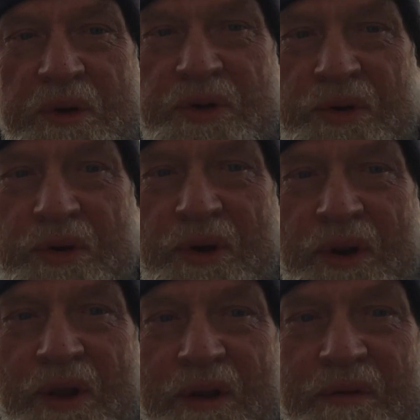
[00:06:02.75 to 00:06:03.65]
will do
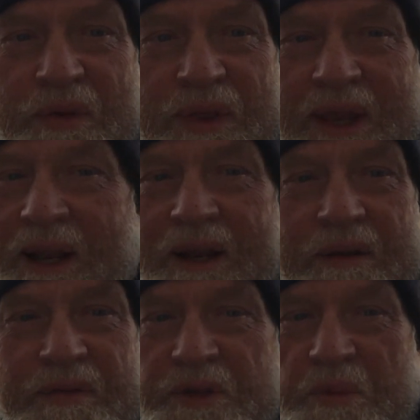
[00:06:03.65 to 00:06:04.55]
for the
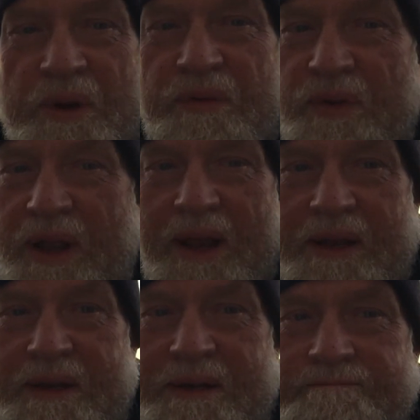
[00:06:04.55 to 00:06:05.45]
healing of this beautiful
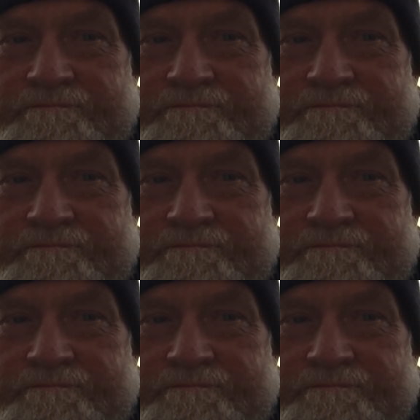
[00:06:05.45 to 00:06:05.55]
land.